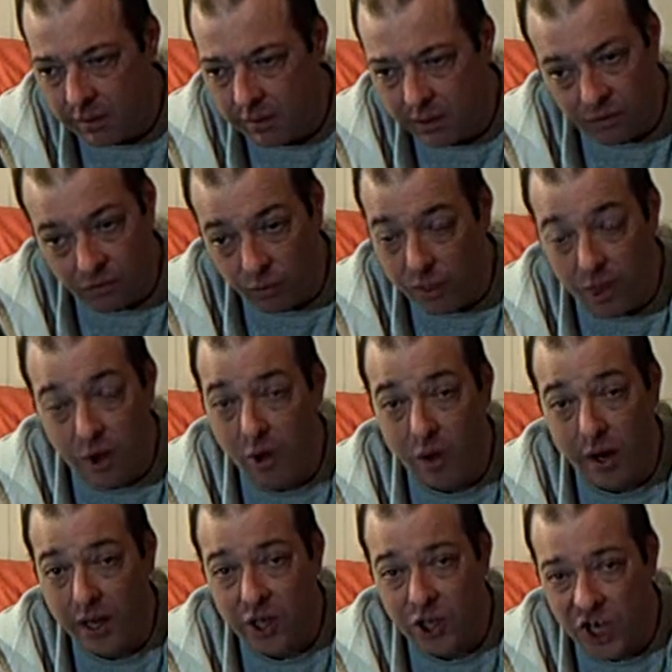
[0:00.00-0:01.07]
because we
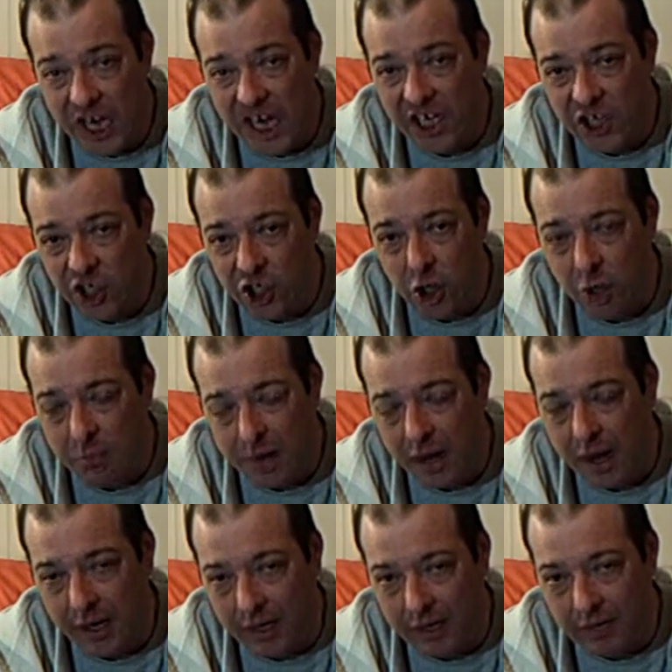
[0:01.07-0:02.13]
all got change in our
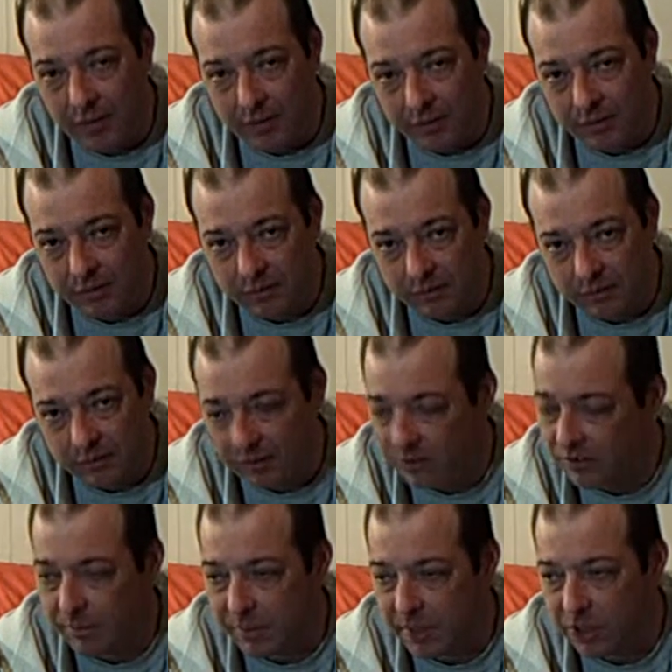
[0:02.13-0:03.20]
pocket.
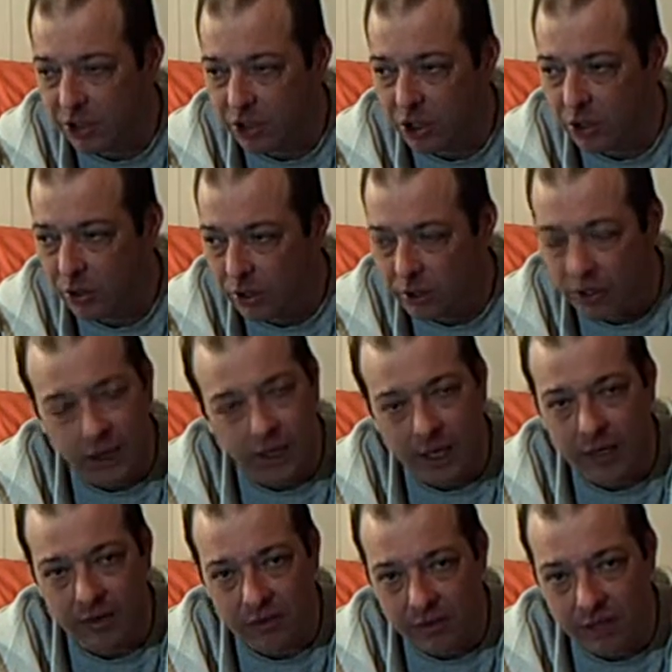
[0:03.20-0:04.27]
It's a big joke in the
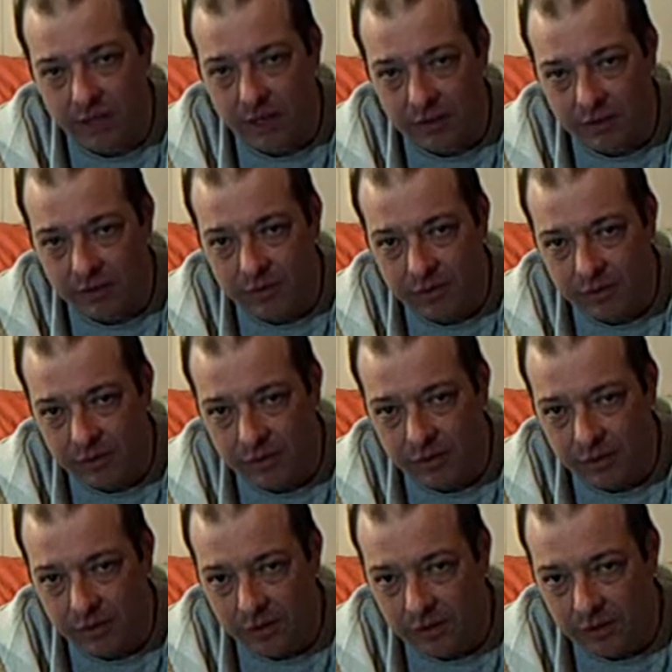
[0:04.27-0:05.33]
United States.
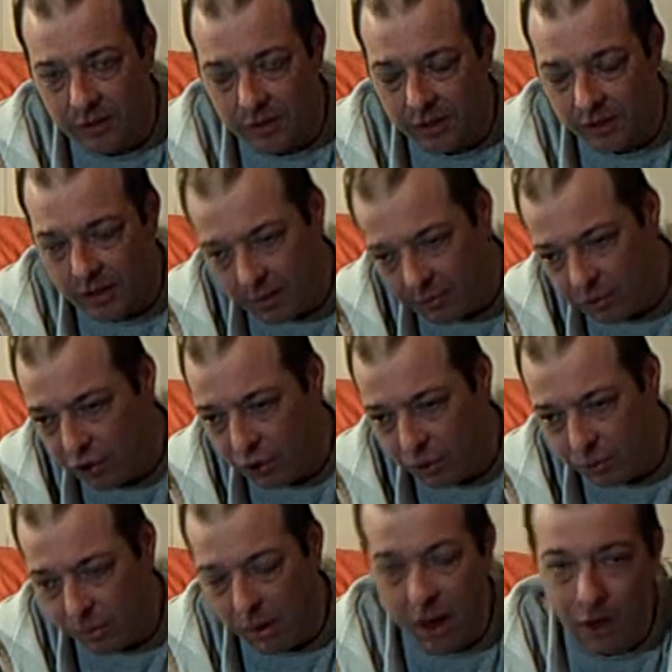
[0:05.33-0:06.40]
And I'm
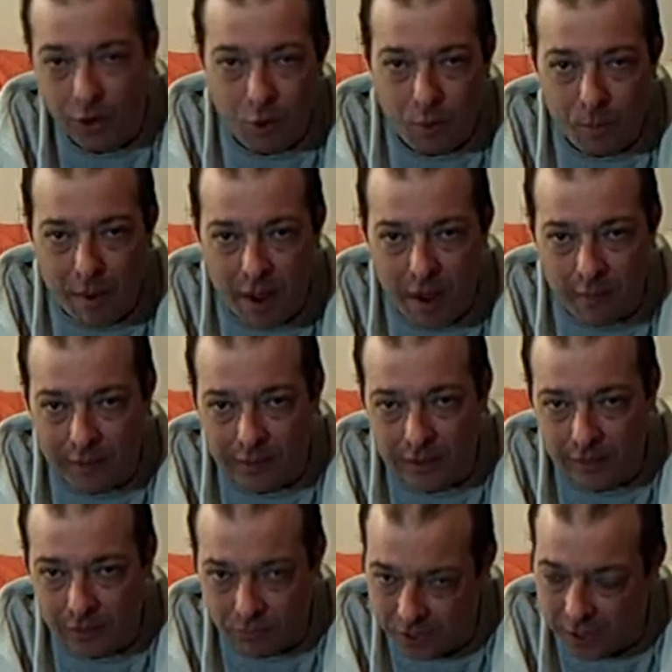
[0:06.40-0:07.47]
sure Barack Obama
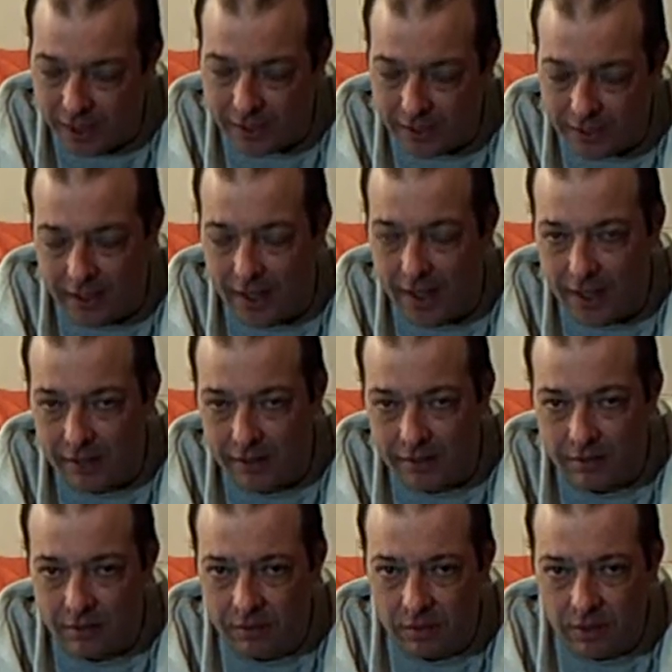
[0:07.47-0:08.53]
can relate to that.
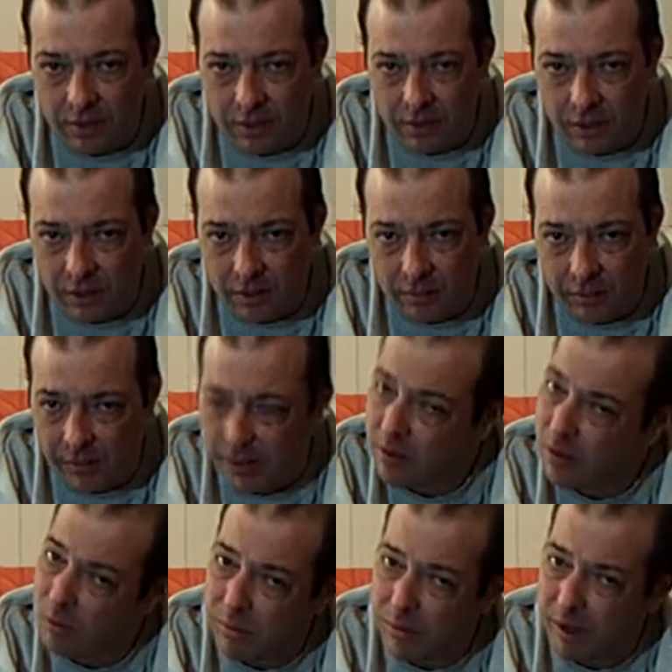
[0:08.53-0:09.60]
But
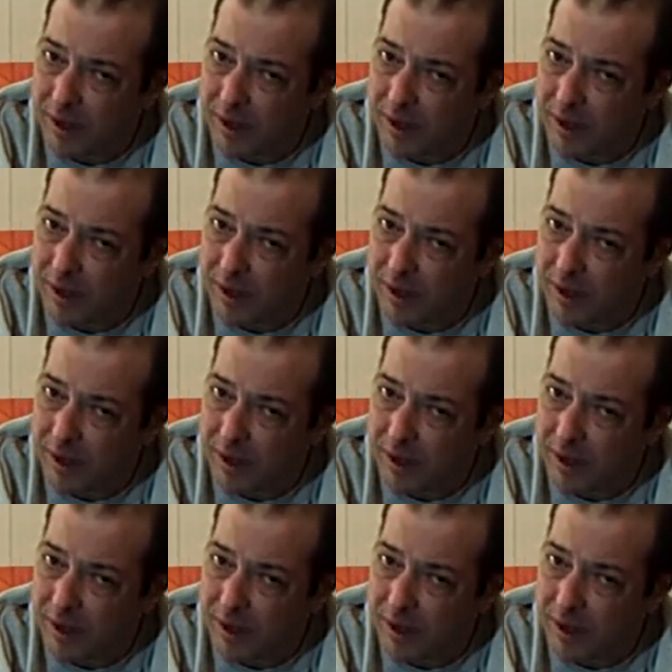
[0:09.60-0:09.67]
I don't